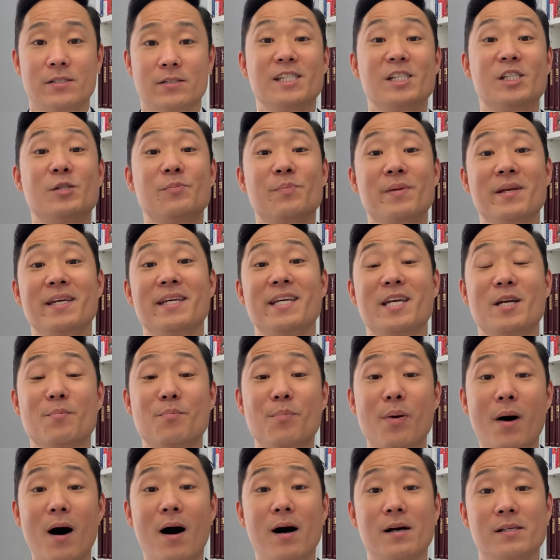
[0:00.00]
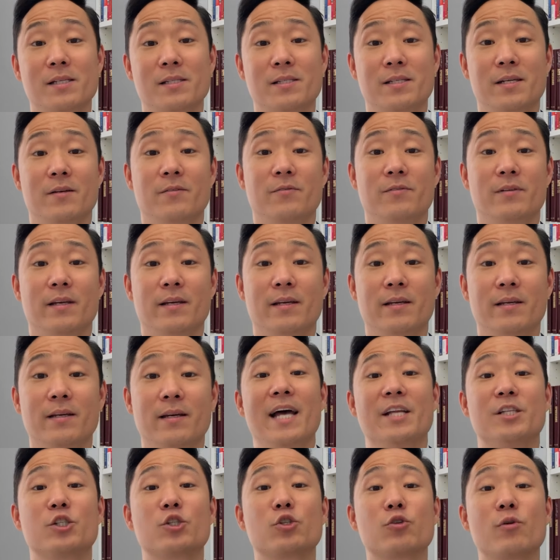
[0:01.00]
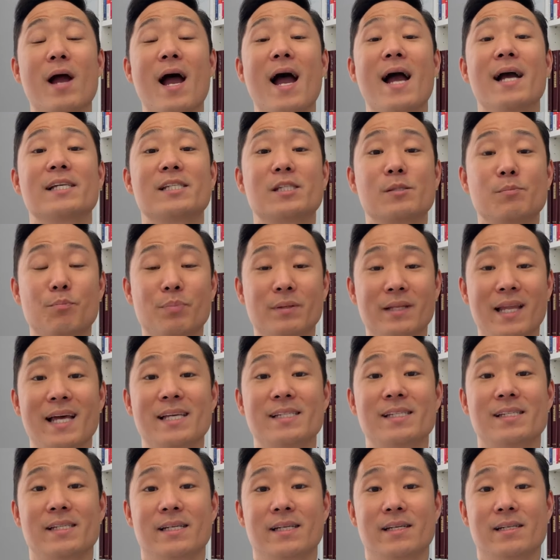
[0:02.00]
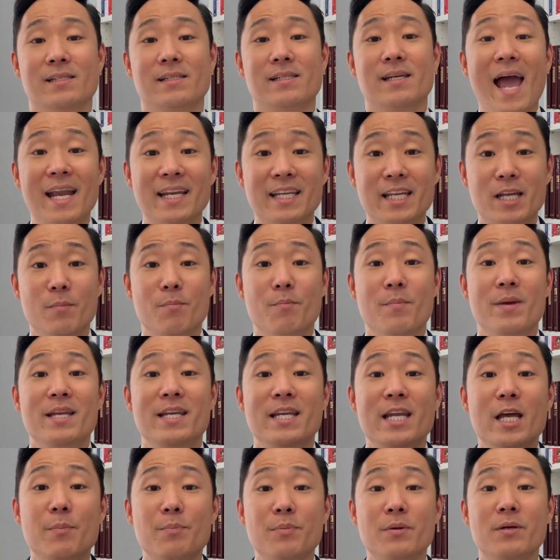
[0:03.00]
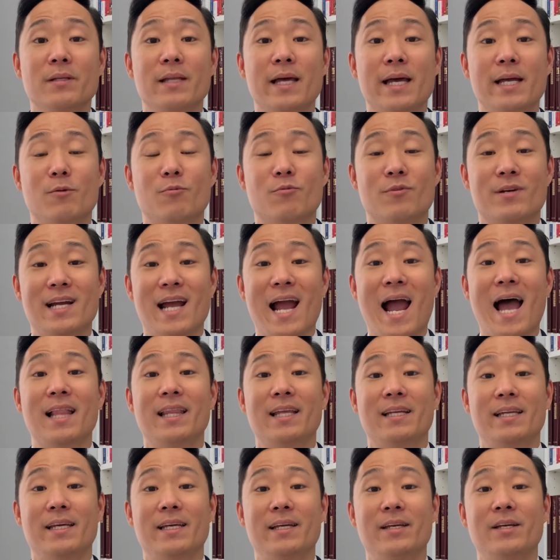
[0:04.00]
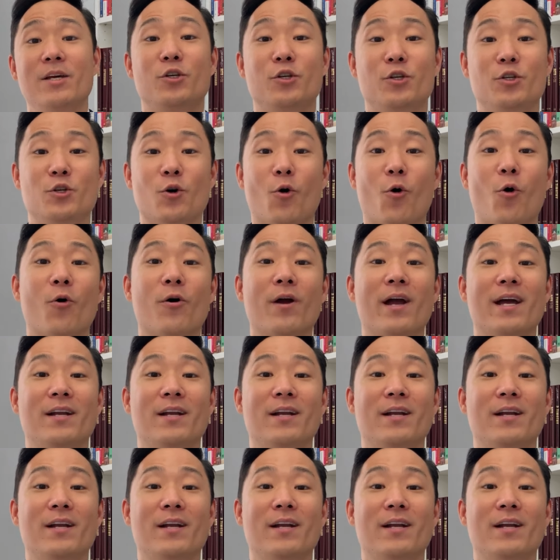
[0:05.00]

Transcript: Speaking positively attracts blessings and can manipulate reality to your